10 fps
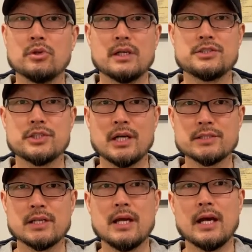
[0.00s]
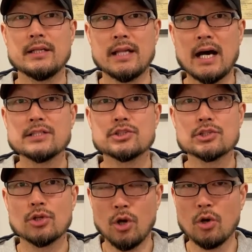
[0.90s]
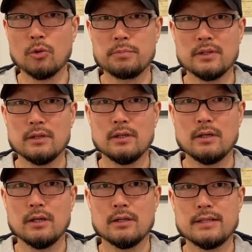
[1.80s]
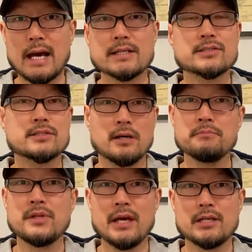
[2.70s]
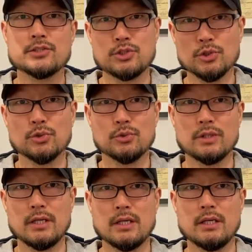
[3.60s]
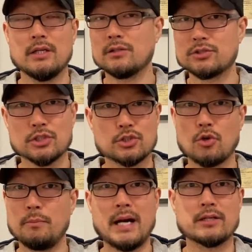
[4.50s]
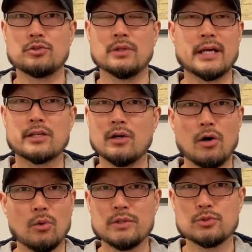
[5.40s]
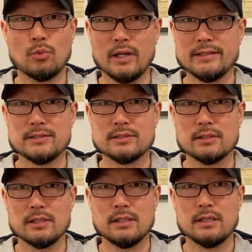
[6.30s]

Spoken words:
you'll adjust and not just hope that someday, soon, it'll just go back to like it always was.